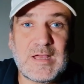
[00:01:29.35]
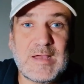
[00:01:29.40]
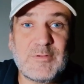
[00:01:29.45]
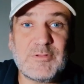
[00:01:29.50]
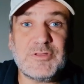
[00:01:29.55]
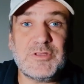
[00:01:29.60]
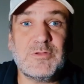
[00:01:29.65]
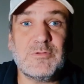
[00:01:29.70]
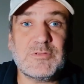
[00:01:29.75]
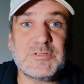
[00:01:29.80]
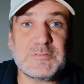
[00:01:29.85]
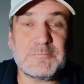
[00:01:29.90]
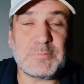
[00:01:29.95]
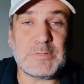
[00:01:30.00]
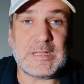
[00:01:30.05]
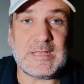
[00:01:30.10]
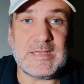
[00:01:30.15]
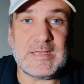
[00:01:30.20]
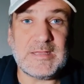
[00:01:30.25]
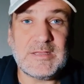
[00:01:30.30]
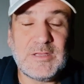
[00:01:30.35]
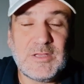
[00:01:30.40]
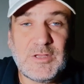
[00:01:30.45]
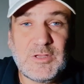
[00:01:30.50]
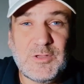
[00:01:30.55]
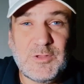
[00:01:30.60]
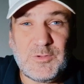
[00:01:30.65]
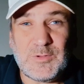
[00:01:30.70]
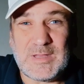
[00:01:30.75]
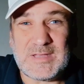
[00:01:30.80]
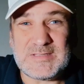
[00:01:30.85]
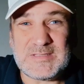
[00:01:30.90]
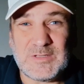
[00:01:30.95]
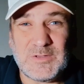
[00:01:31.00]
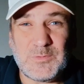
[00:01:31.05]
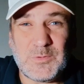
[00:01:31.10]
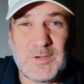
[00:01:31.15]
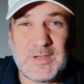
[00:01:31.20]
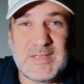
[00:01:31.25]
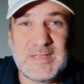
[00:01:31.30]
our newest player, who
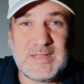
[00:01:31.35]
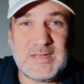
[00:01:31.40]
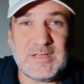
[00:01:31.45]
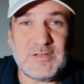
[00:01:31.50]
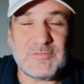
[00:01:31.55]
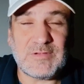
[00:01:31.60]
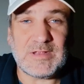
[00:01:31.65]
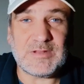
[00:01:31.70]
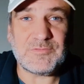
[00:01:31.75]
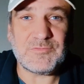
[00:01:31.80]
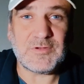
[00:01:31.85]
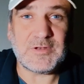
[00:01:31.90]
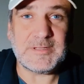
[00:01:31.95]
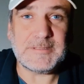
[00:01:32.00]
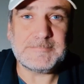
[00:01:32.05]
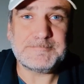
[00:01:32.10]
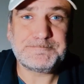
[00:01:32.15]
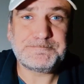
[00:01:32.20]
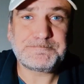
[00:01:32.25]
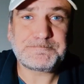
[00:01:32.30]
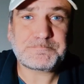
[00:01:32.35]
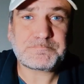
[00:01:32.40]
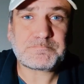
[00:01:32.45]
hasn't quite hit the ground running.